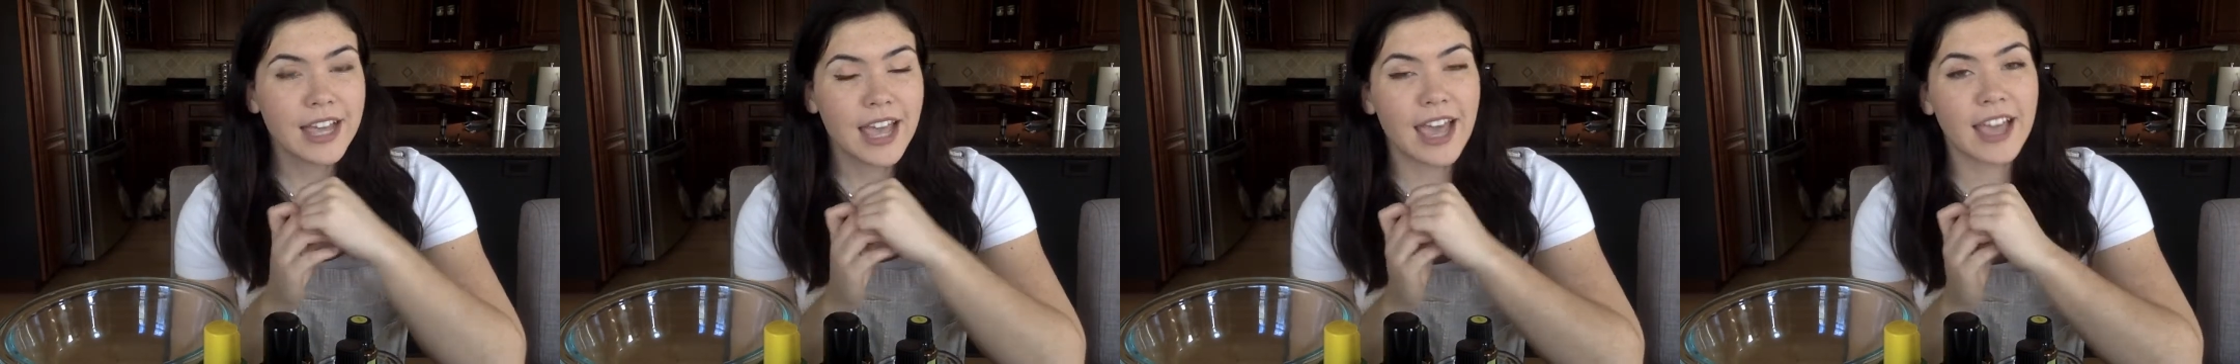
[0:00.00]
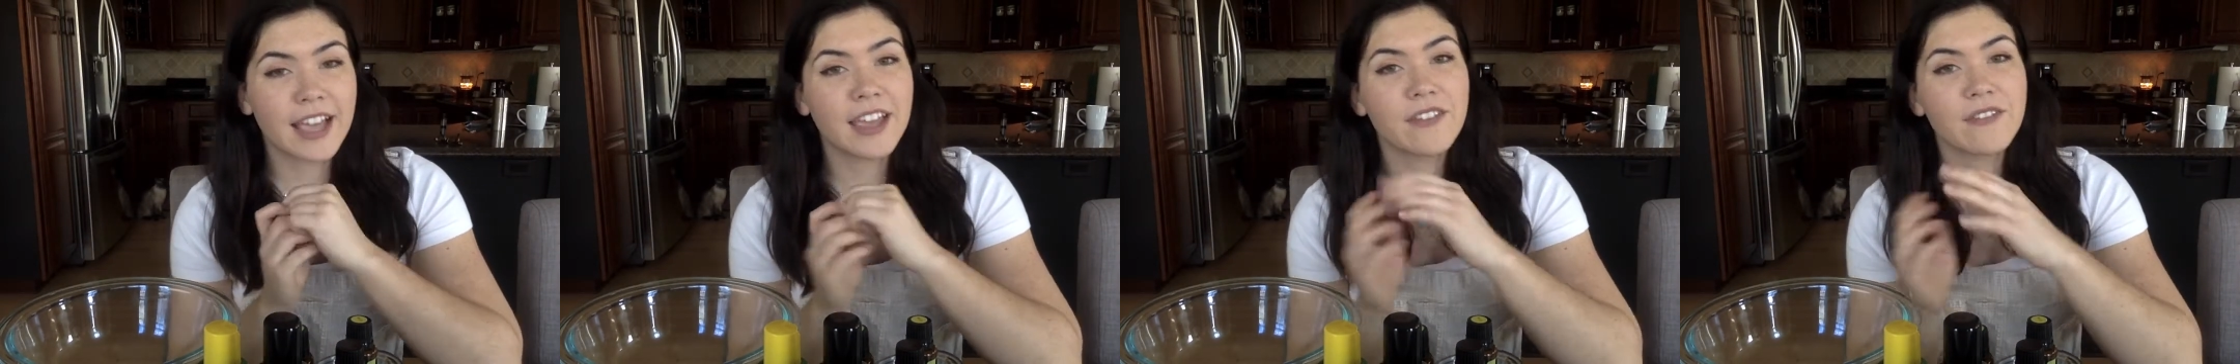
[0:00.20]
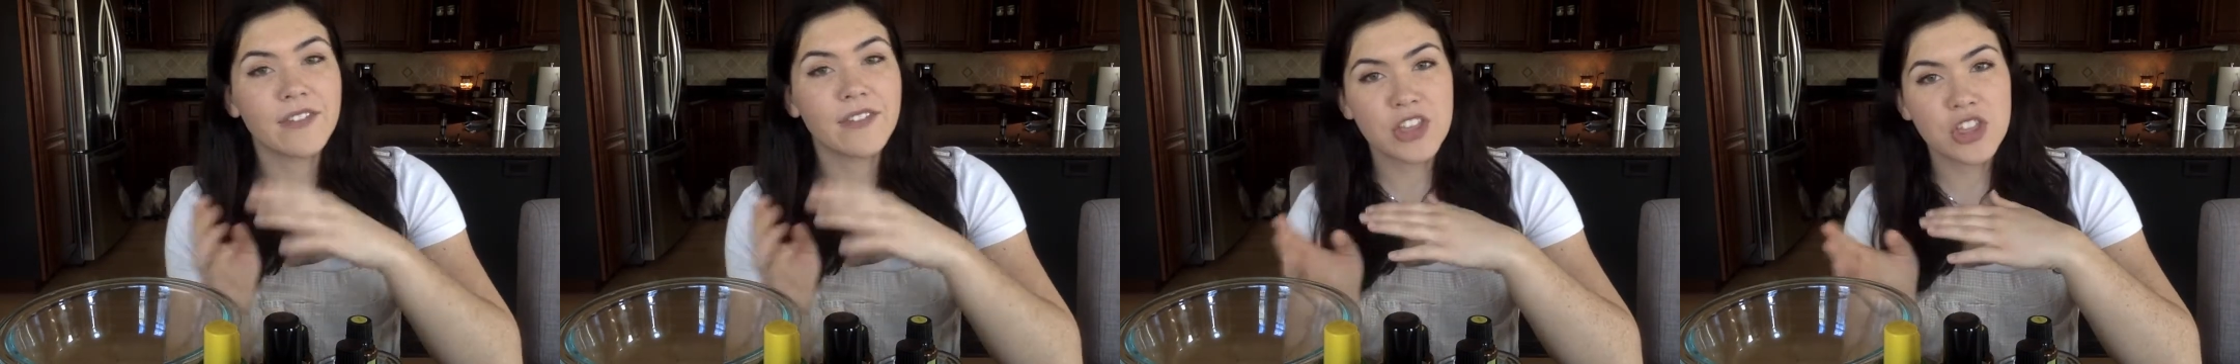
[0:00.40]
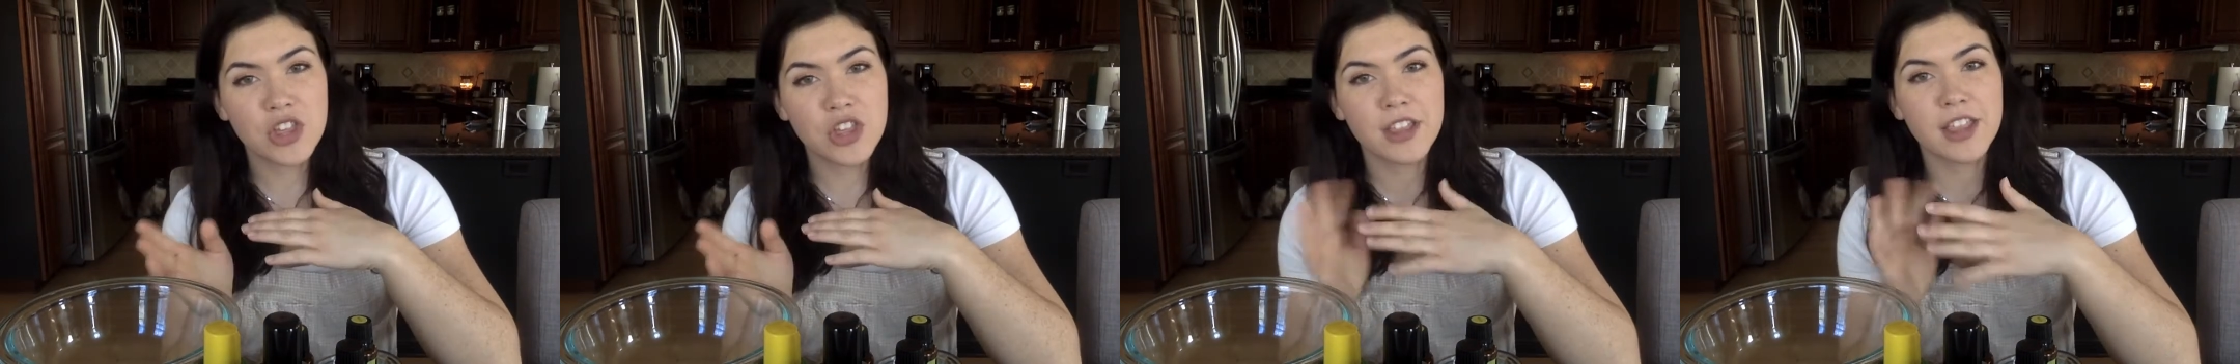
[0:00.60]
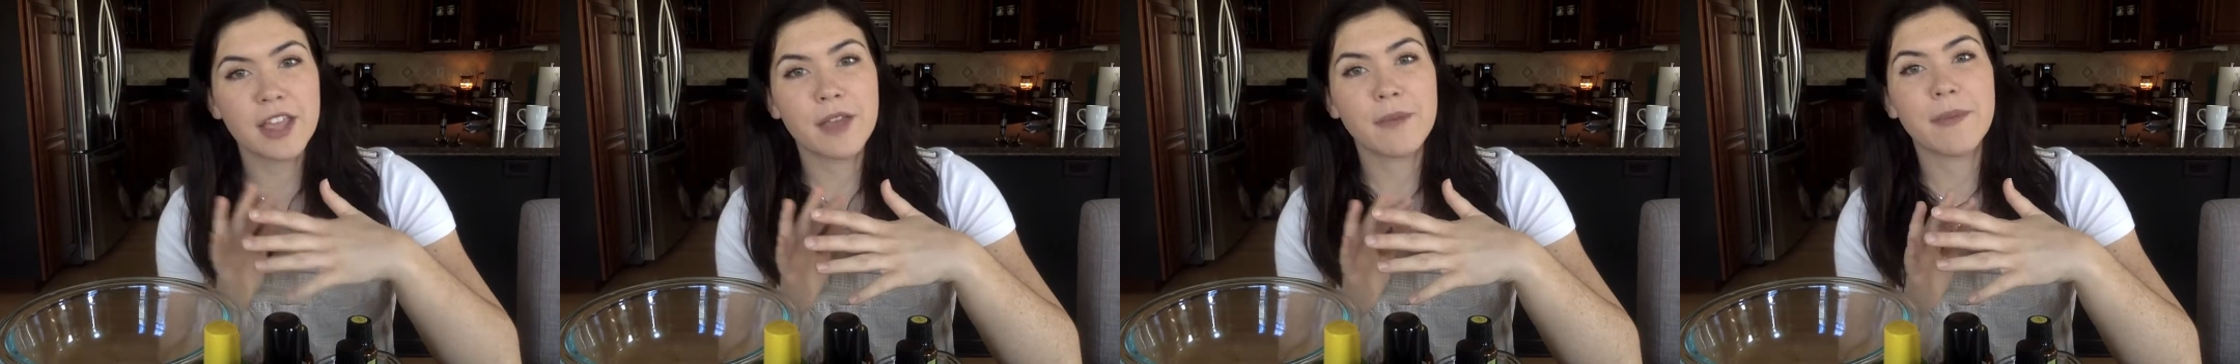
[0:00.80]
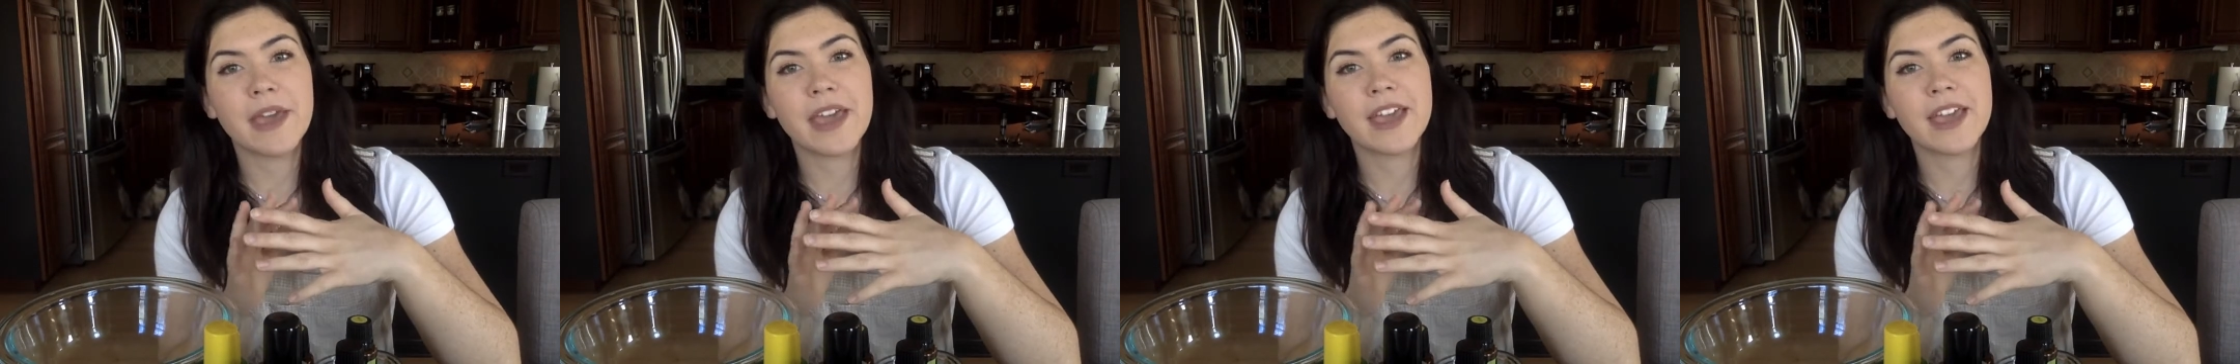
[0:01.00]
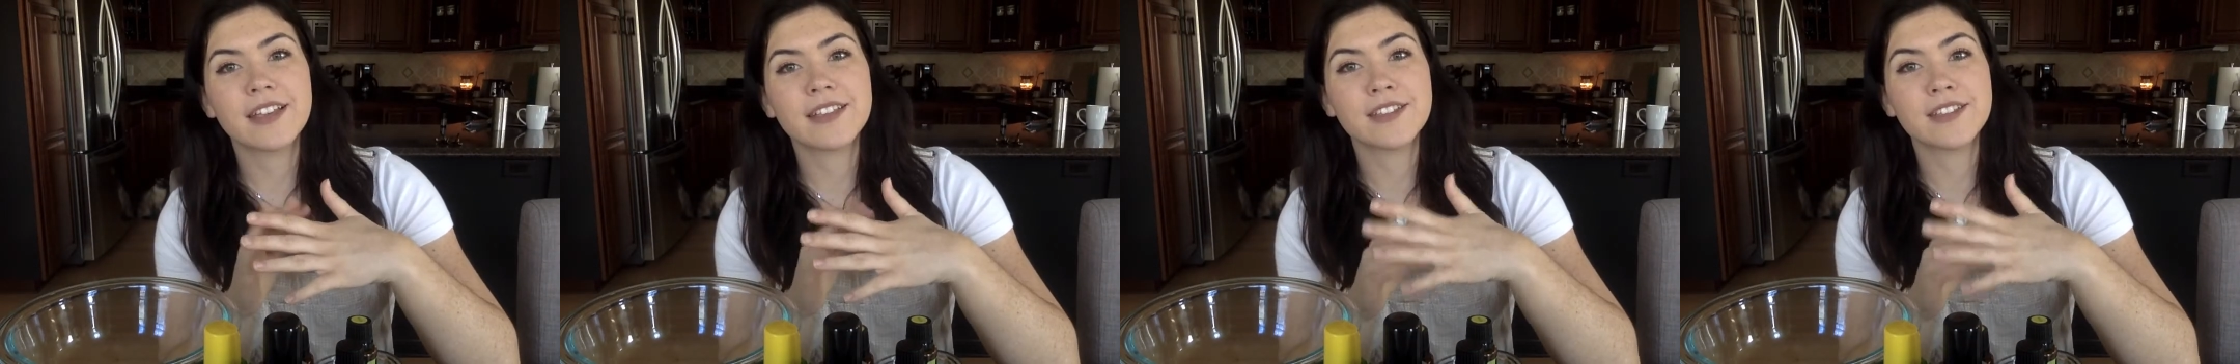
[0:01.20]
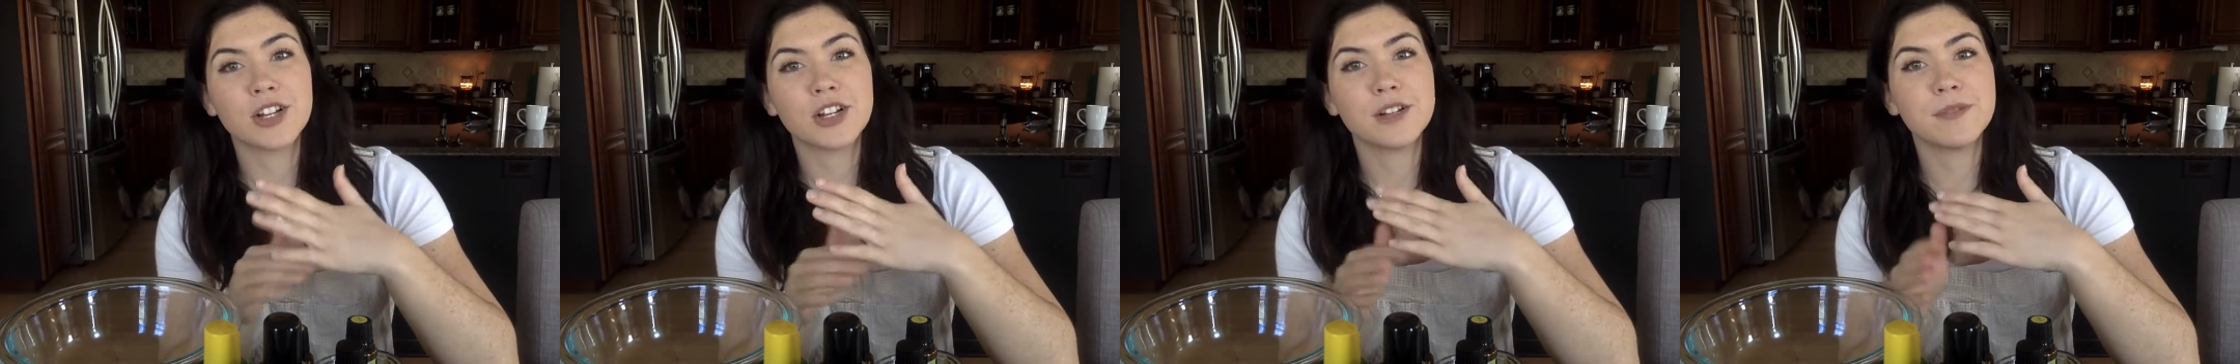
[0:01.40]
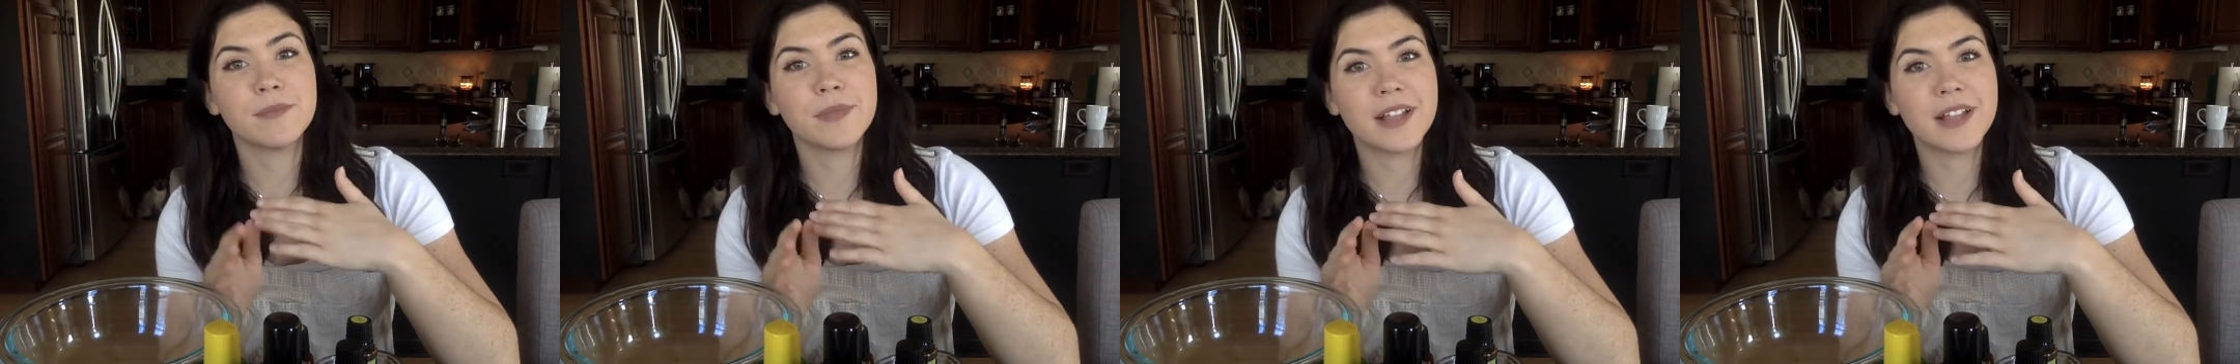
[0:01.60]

At convention they make certain